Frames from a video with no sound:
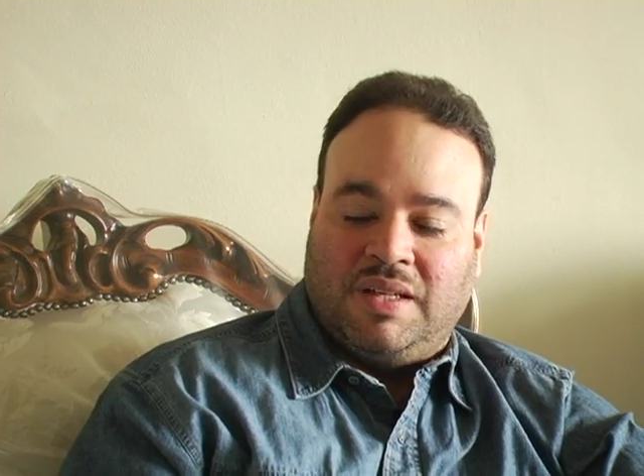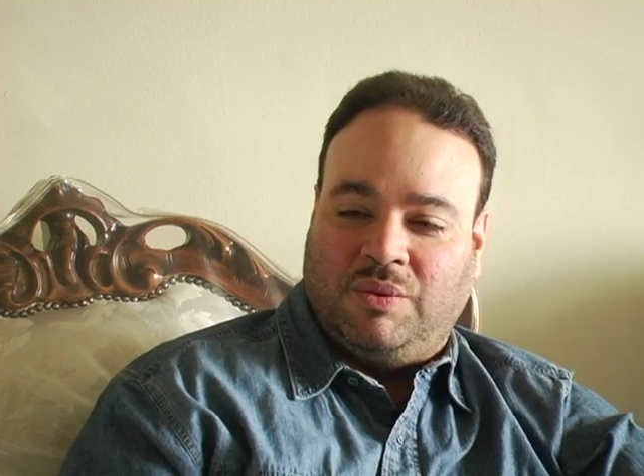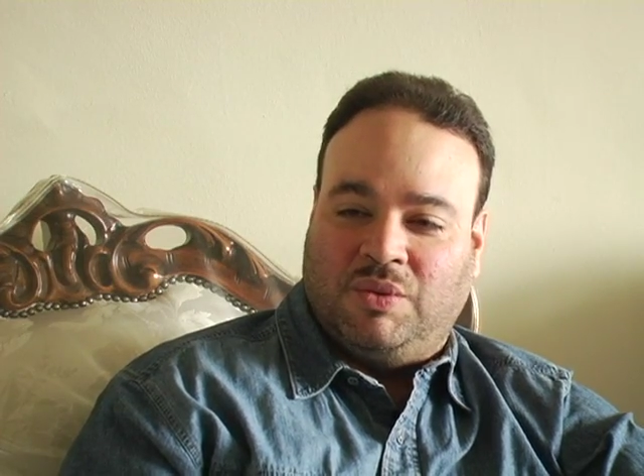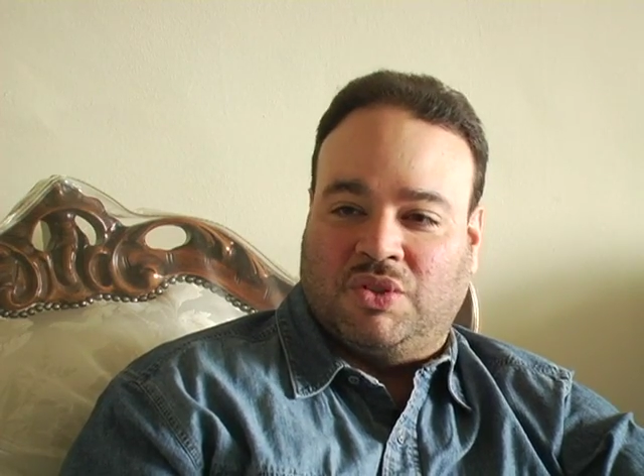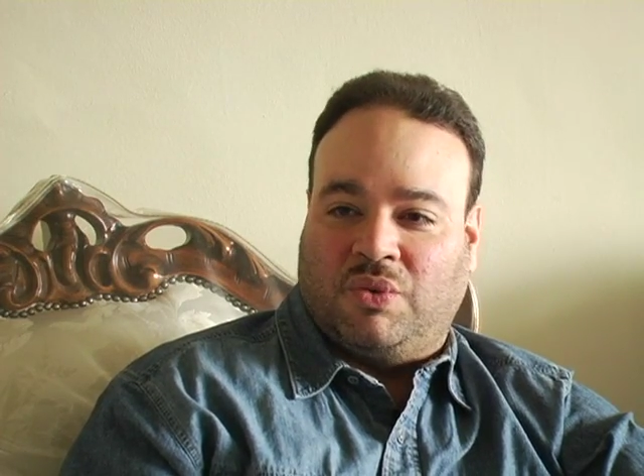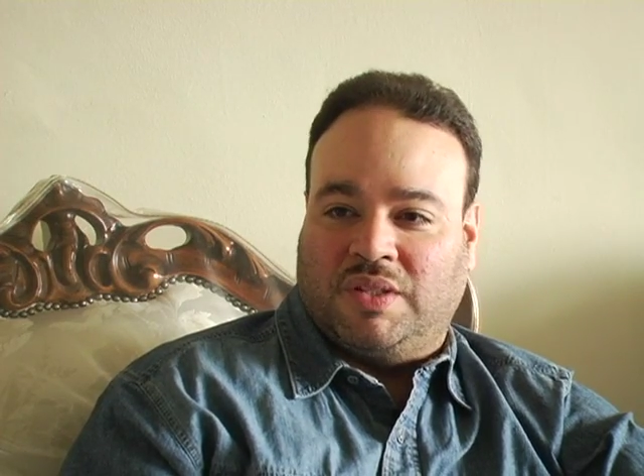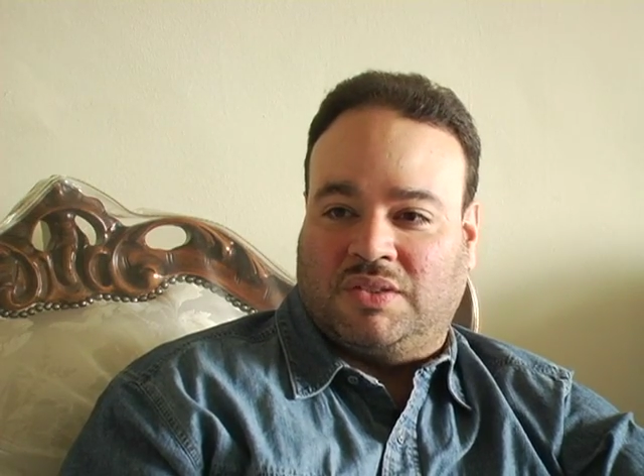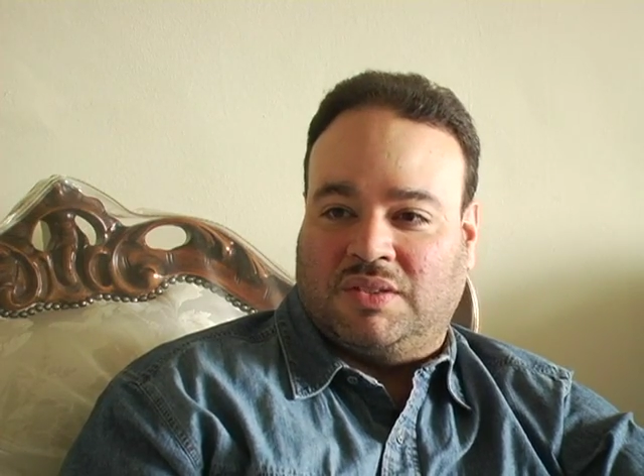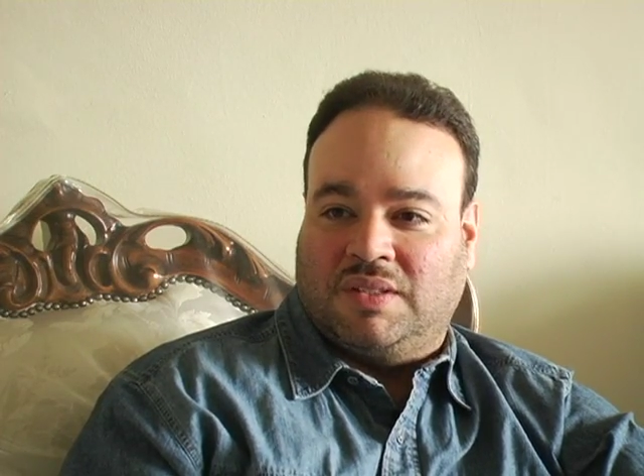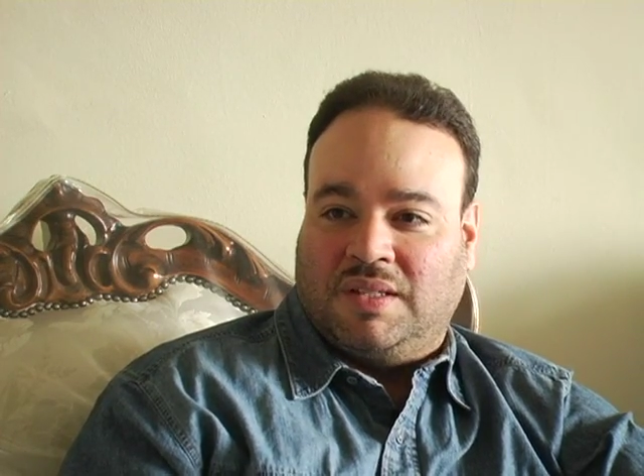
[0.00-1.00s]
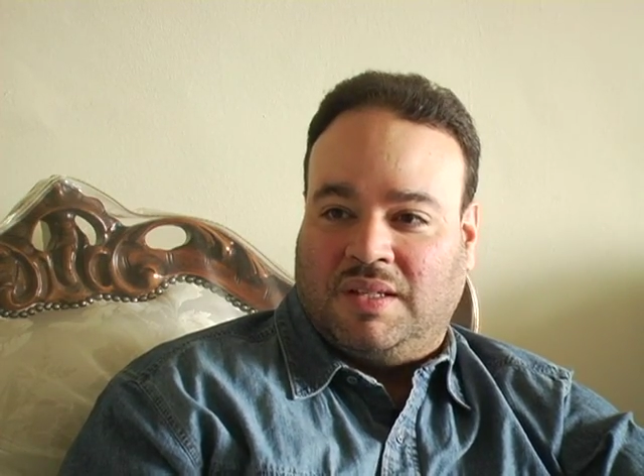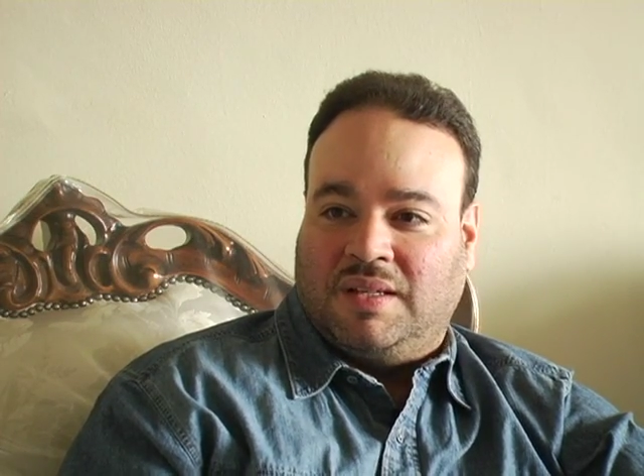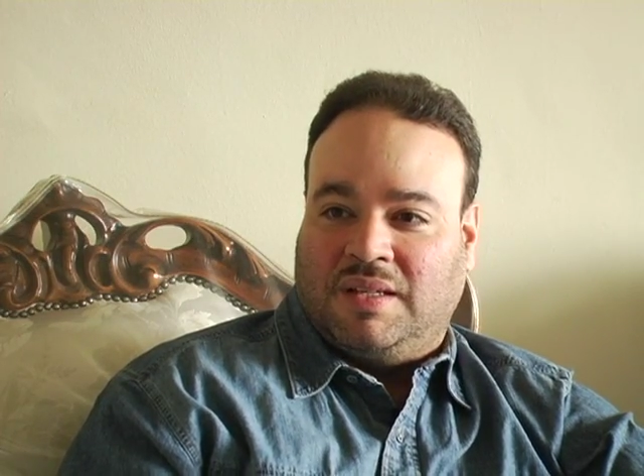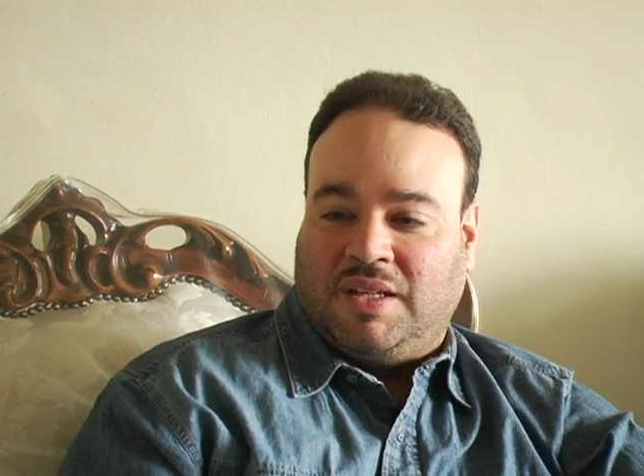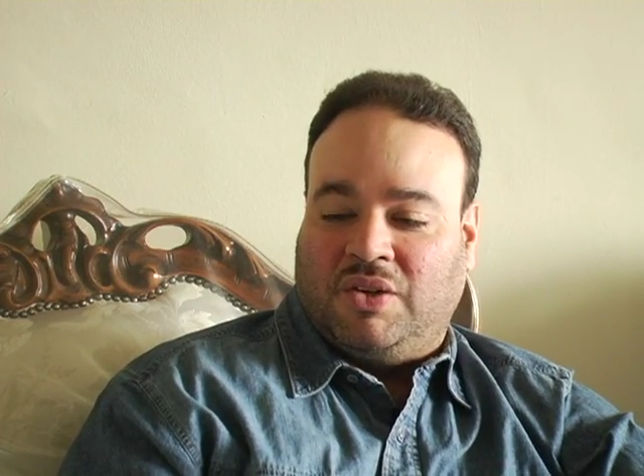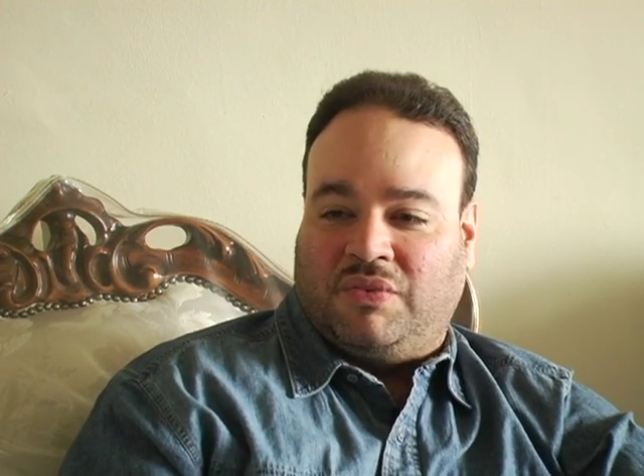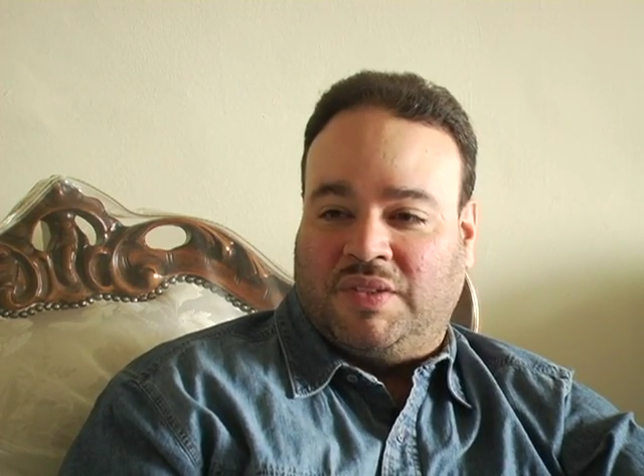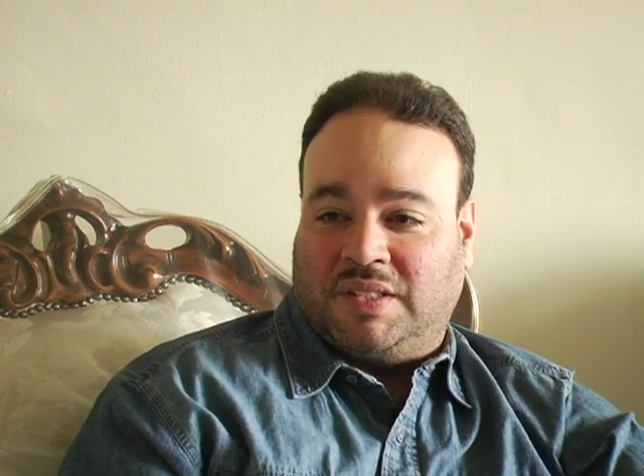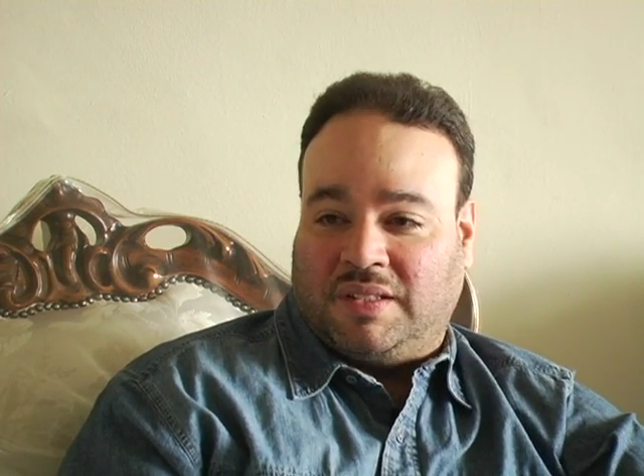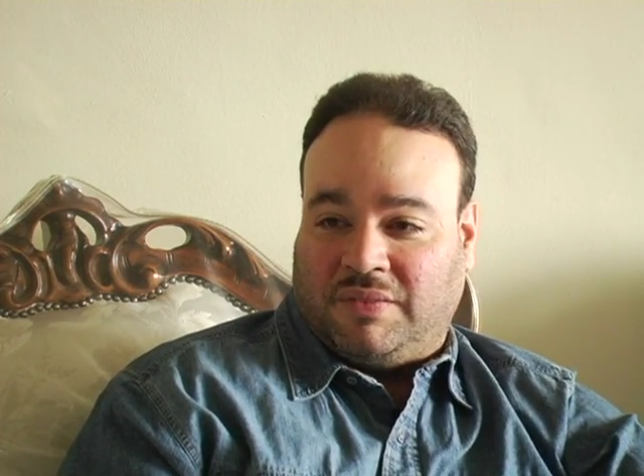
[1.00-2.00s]
He was always, you know,
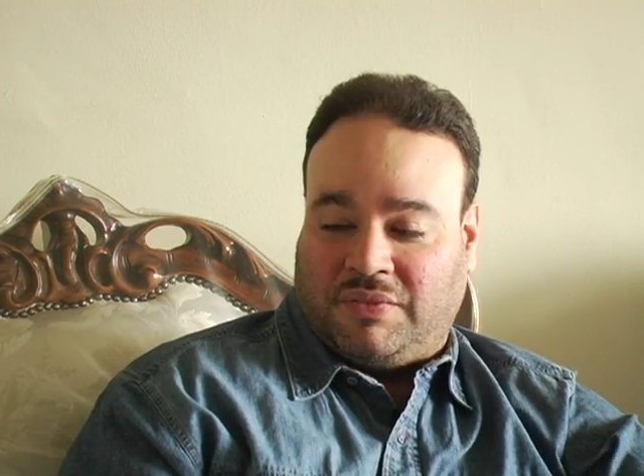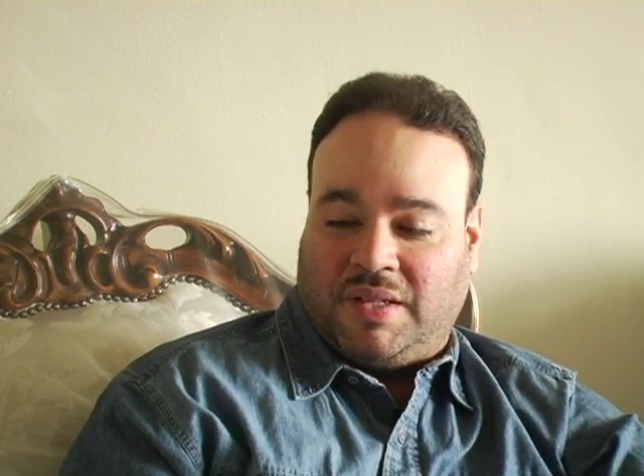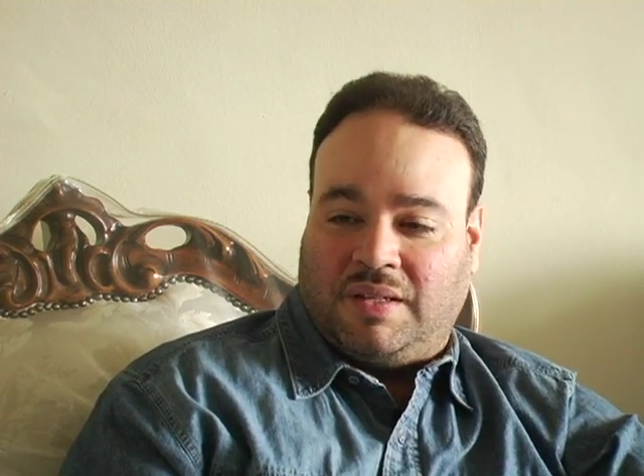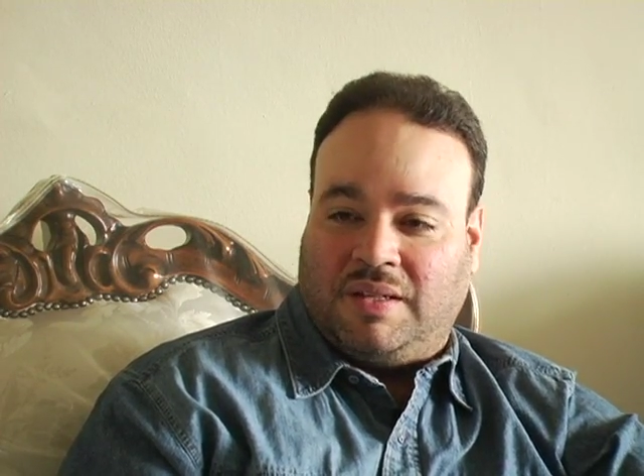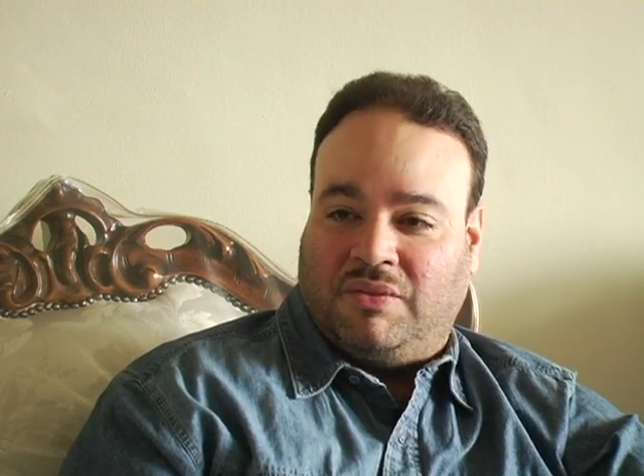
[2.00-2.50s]
physically fit. He